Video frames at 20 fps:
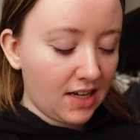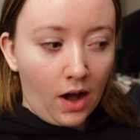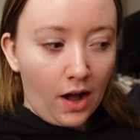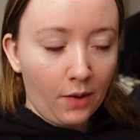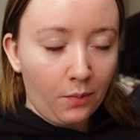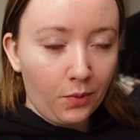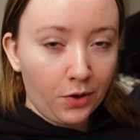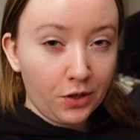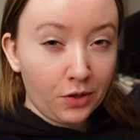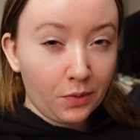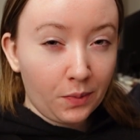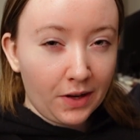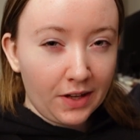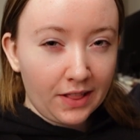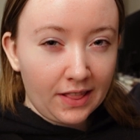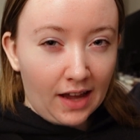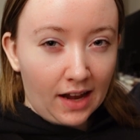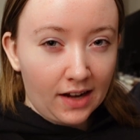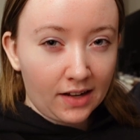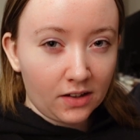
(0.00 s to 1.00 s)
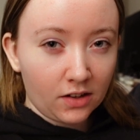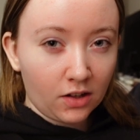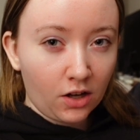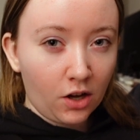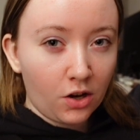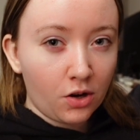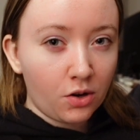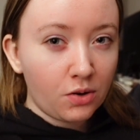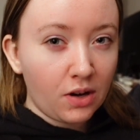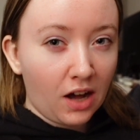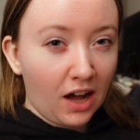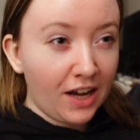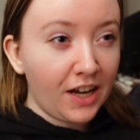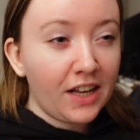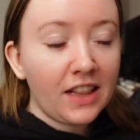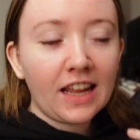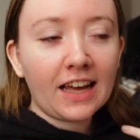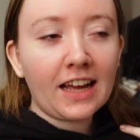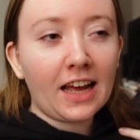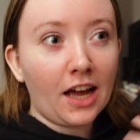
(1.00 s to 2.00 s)
I wonder where that'll go.
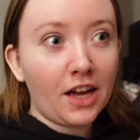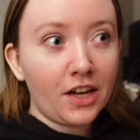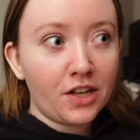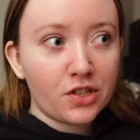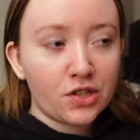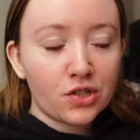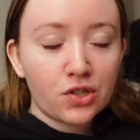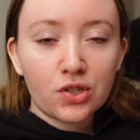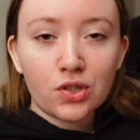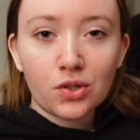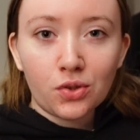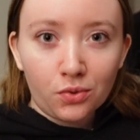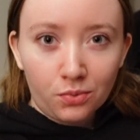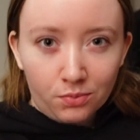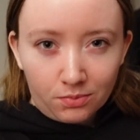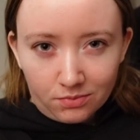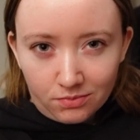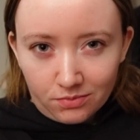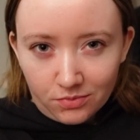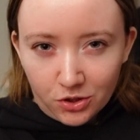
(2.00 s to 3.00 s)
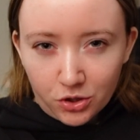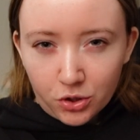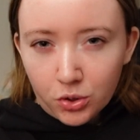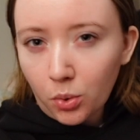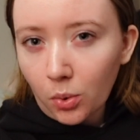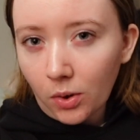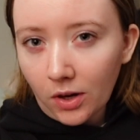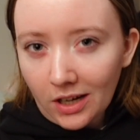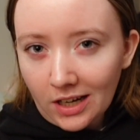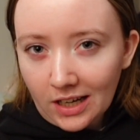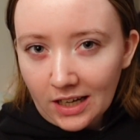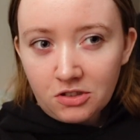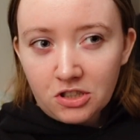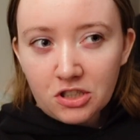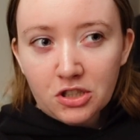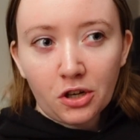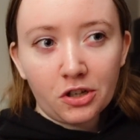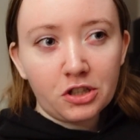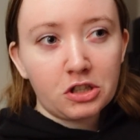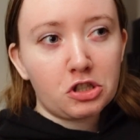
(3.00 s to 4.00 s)
I assume, surely,
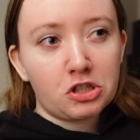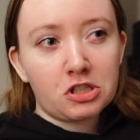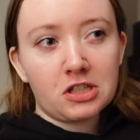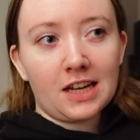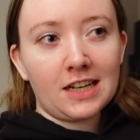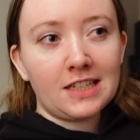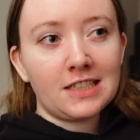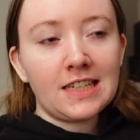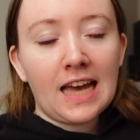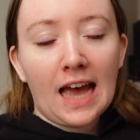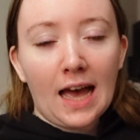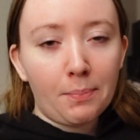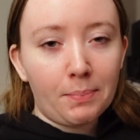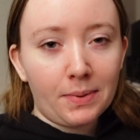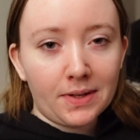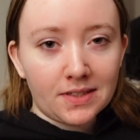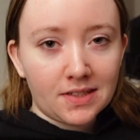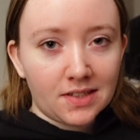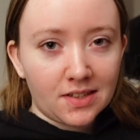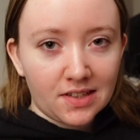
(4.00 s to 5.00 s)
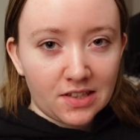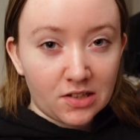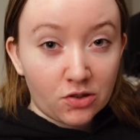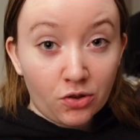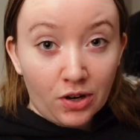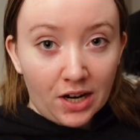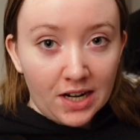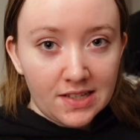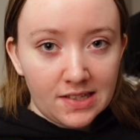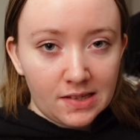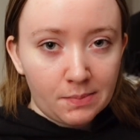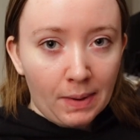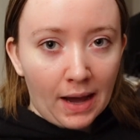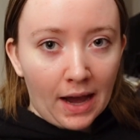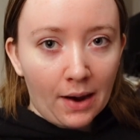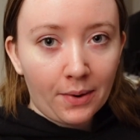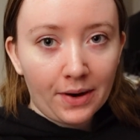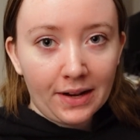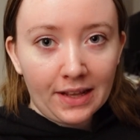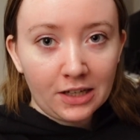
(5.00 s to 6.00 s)
she's going to just like tap into this crazy
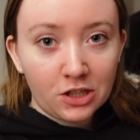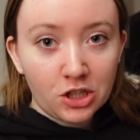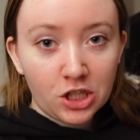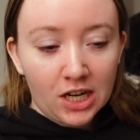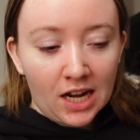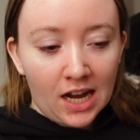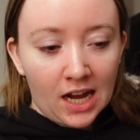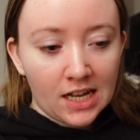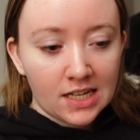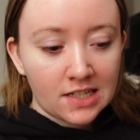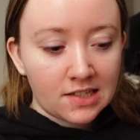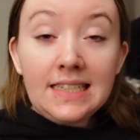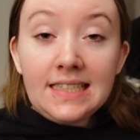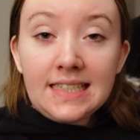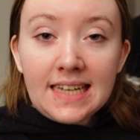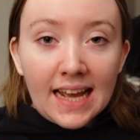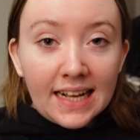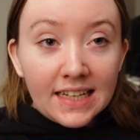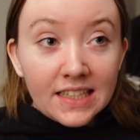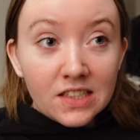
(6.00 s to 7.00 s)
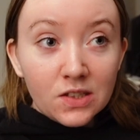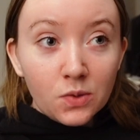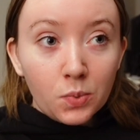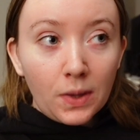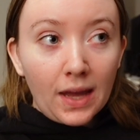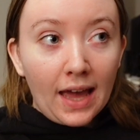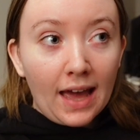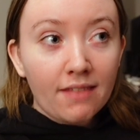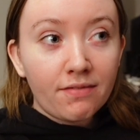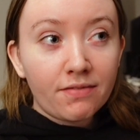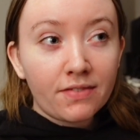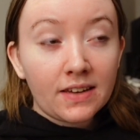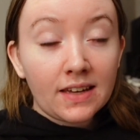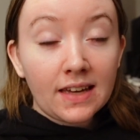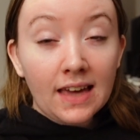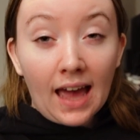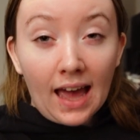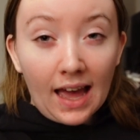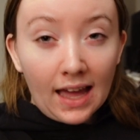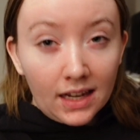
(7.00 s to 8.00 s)
power that she has. Next, we have
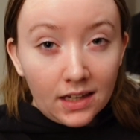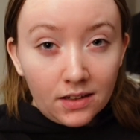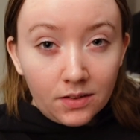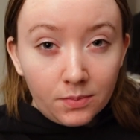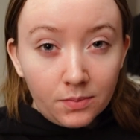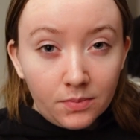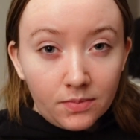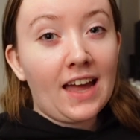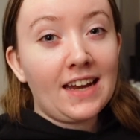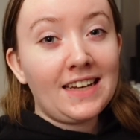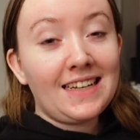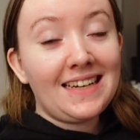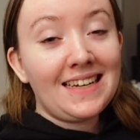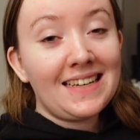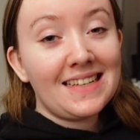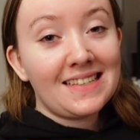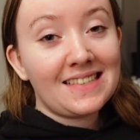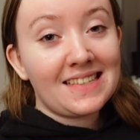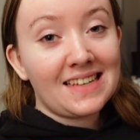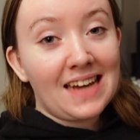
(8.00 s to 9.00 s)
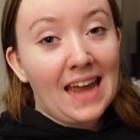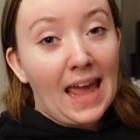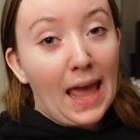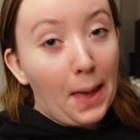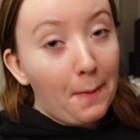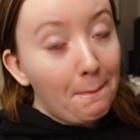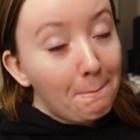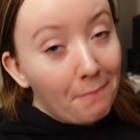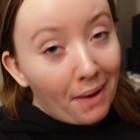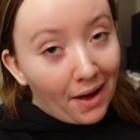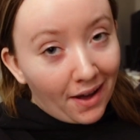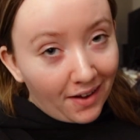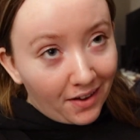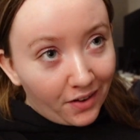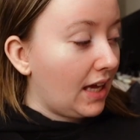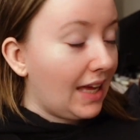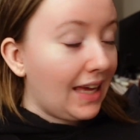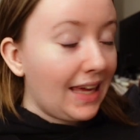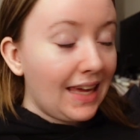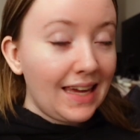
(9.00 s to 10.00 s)
Callum, and he is an
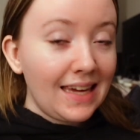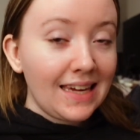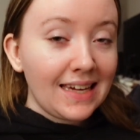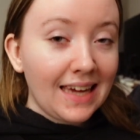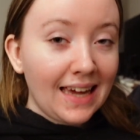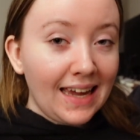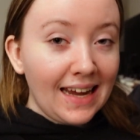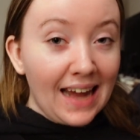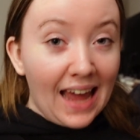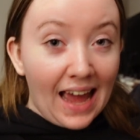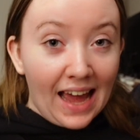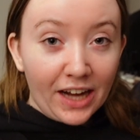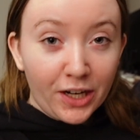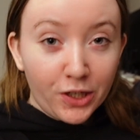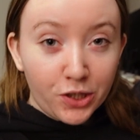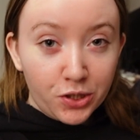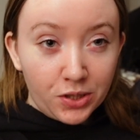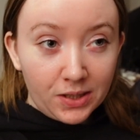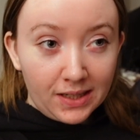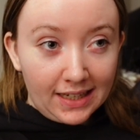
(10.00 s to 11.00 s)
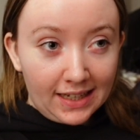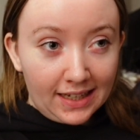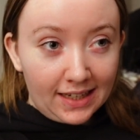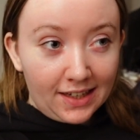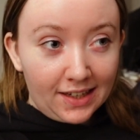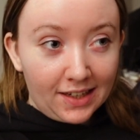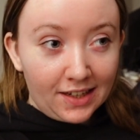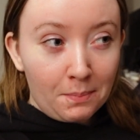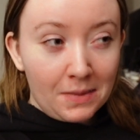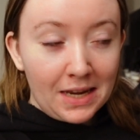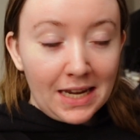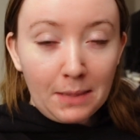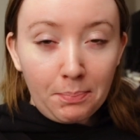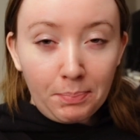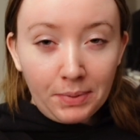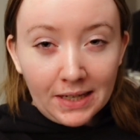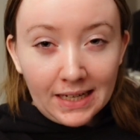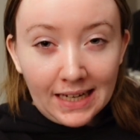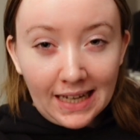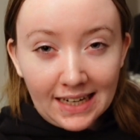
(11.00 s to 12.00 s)
empath. He can actually
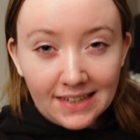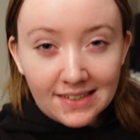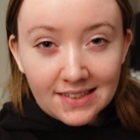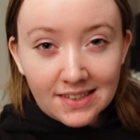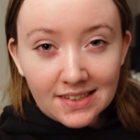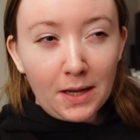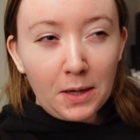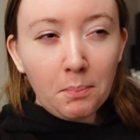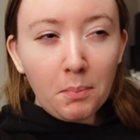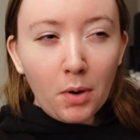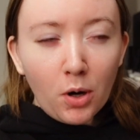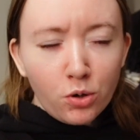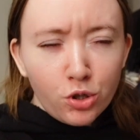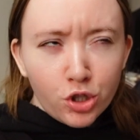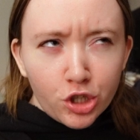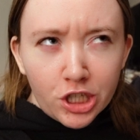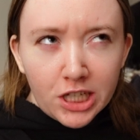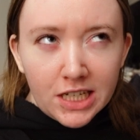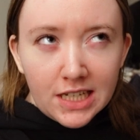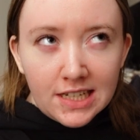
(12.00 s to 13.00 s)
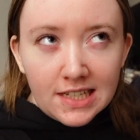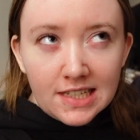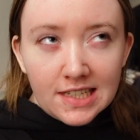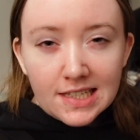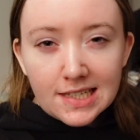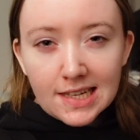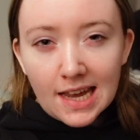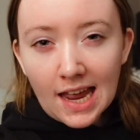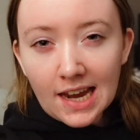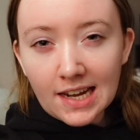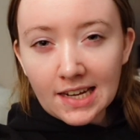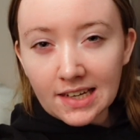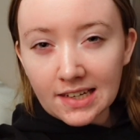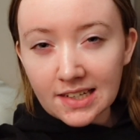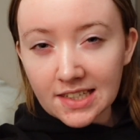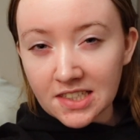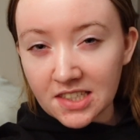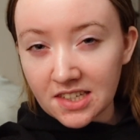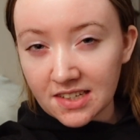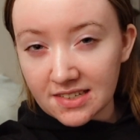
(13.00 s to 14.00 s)
manipulate emotions and
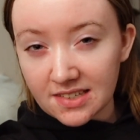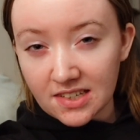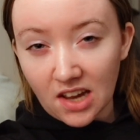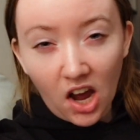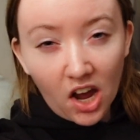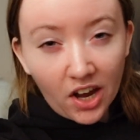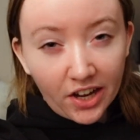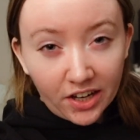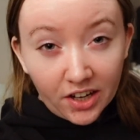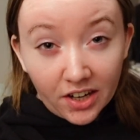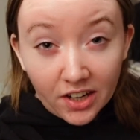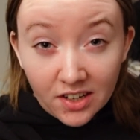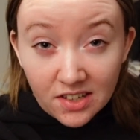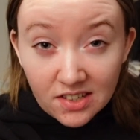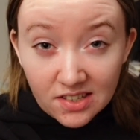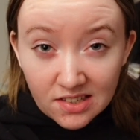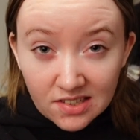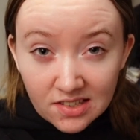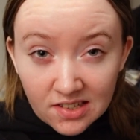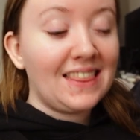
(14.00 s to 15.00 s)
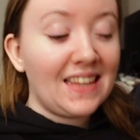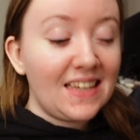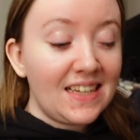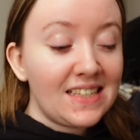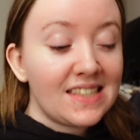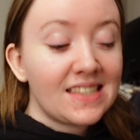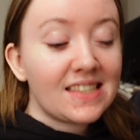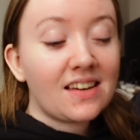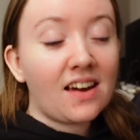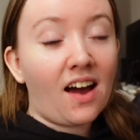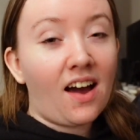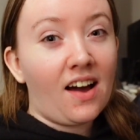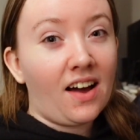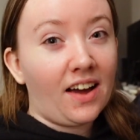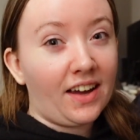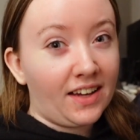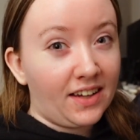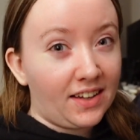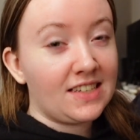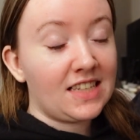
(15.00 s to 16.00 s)
desires. This
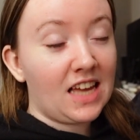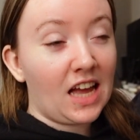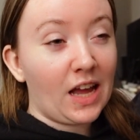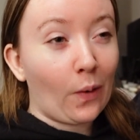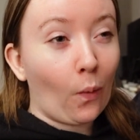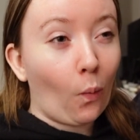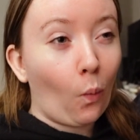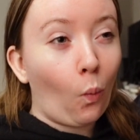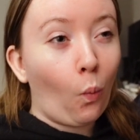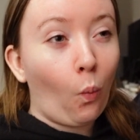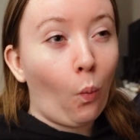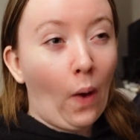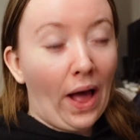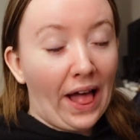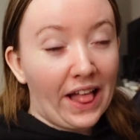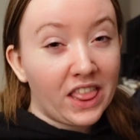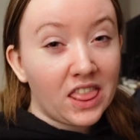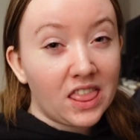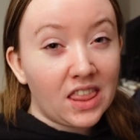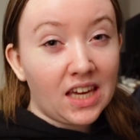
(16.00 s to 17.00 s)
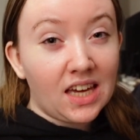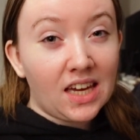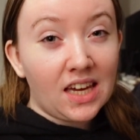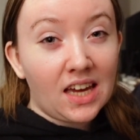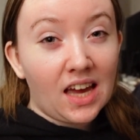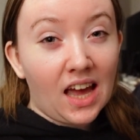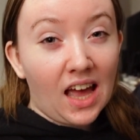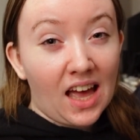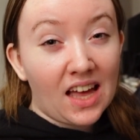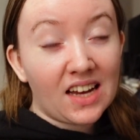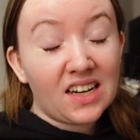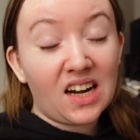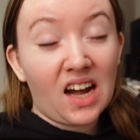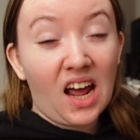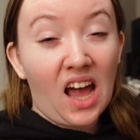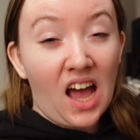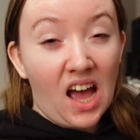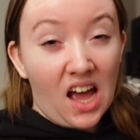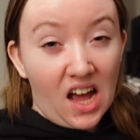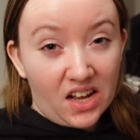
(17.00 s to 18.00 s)
guy is like wealthy and an
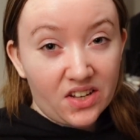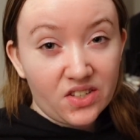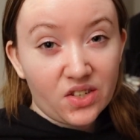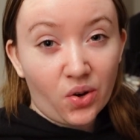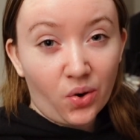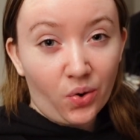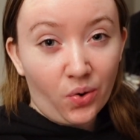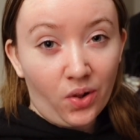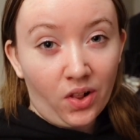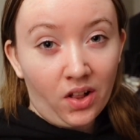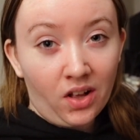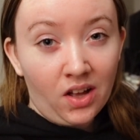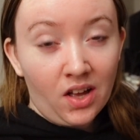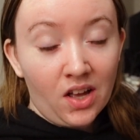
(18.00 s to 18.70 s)
asshole.